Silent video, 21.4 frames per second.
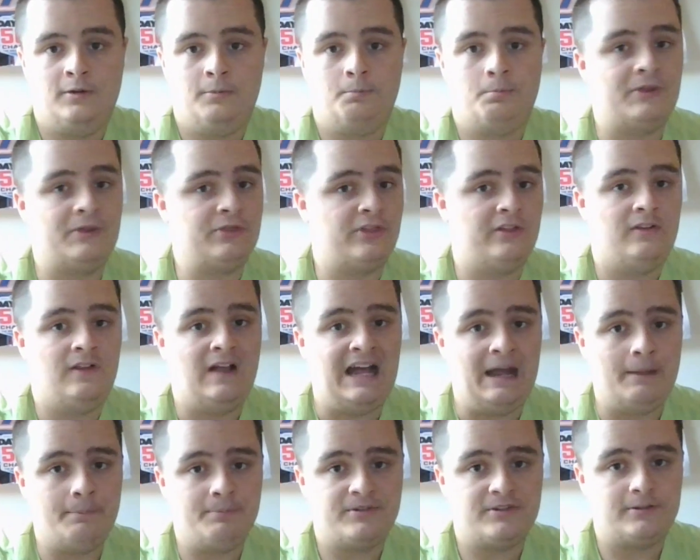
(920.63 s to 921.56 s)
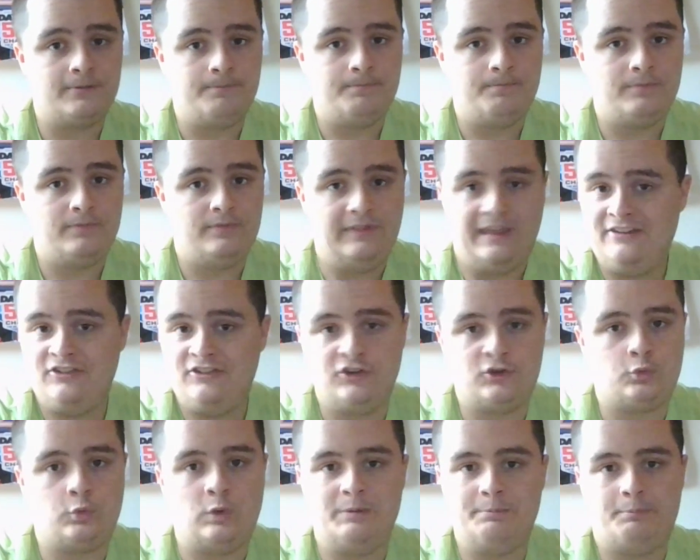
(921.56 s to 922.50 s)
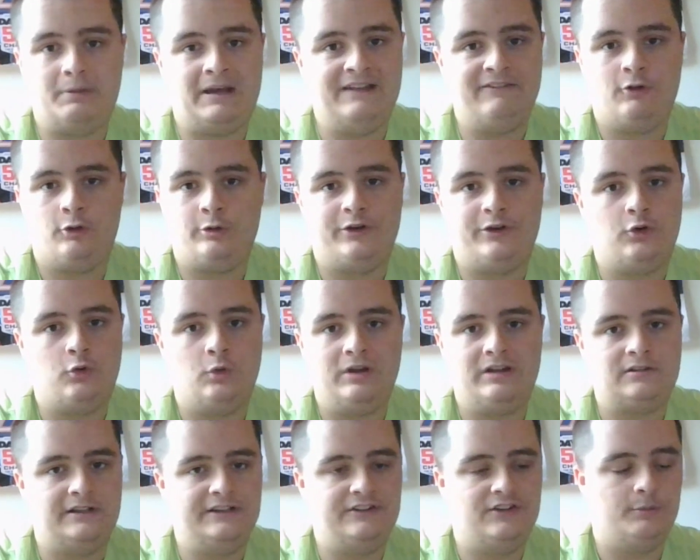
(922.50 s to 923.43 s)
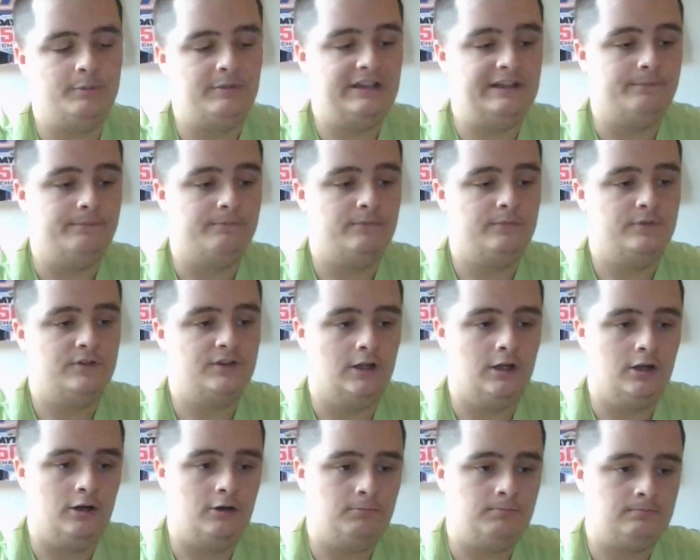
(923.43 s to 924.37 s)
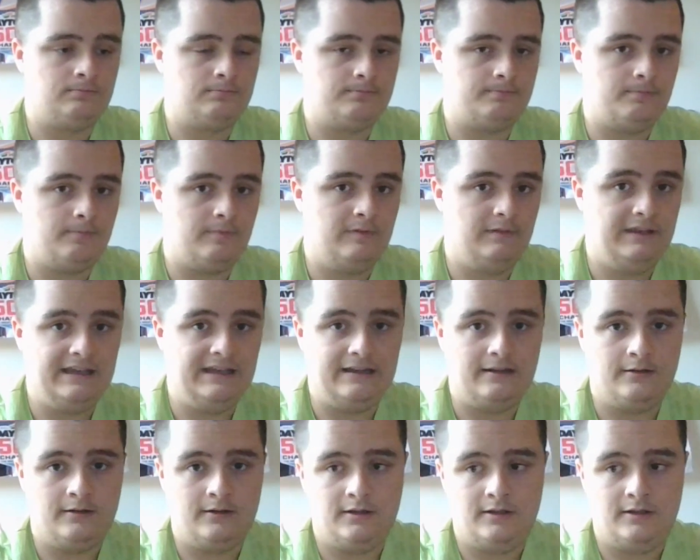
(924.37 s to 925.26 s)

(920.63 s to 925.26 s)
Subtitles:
But the laps, they just went by really quickly to me. So yeah.